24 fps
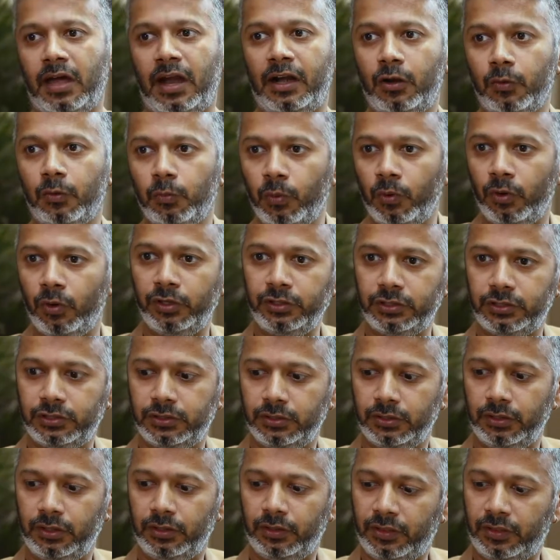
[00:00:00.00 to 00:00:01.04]
that
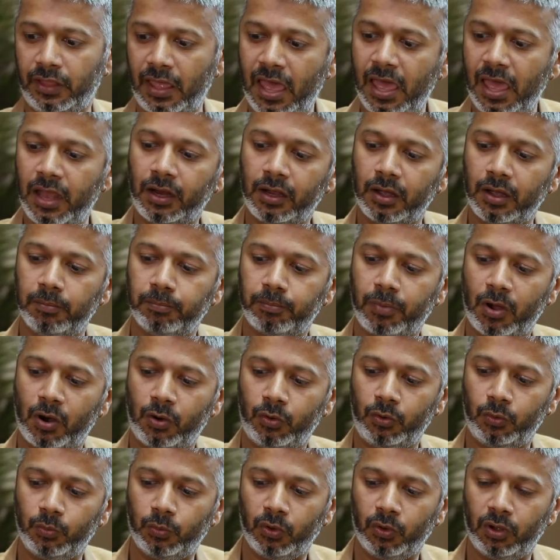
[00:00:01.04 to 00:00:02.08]
was their
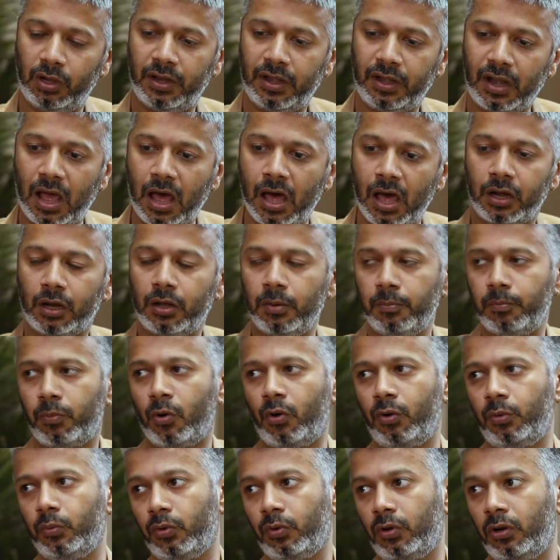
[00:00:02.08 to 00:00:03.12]
compound wall and our
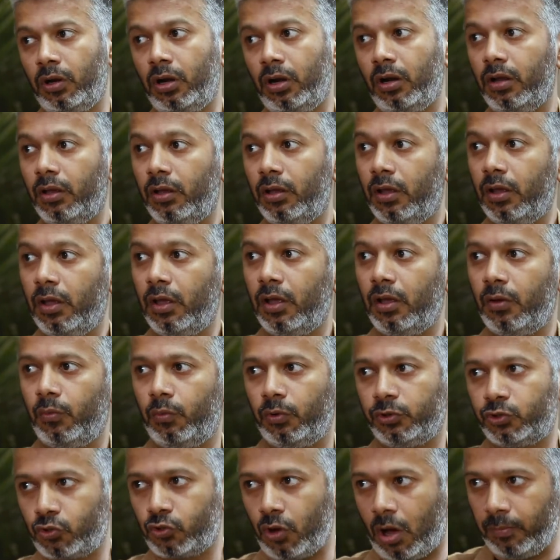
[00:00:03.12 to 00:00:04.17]
compound wall
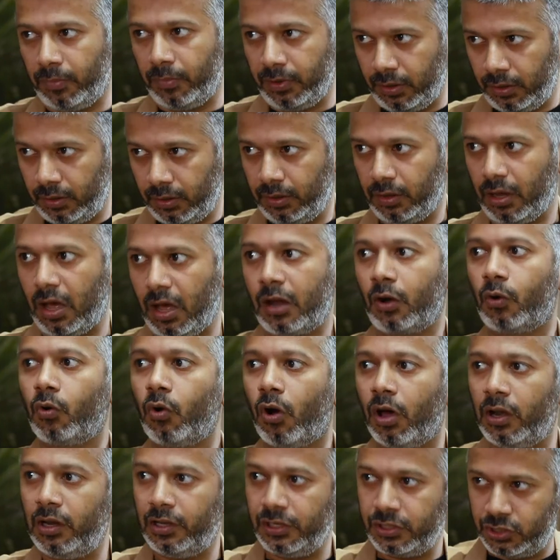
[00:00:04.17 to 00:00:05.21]
was common, our oh.
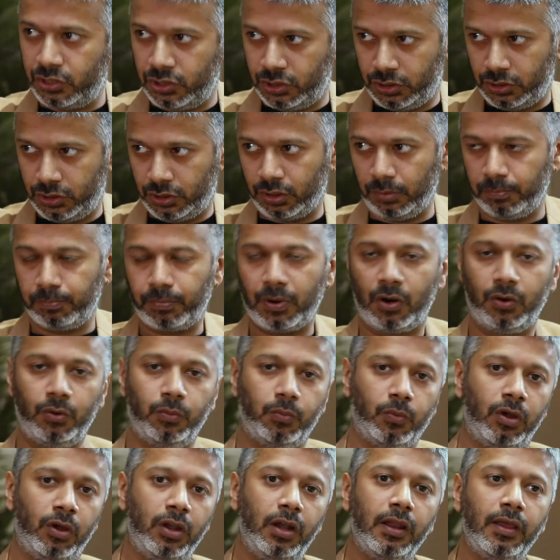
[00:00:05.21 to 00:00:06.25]
college
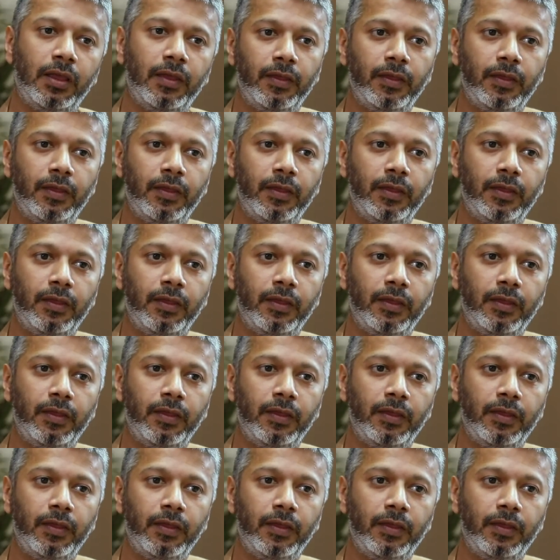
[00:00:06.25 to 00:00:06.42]
compound wall.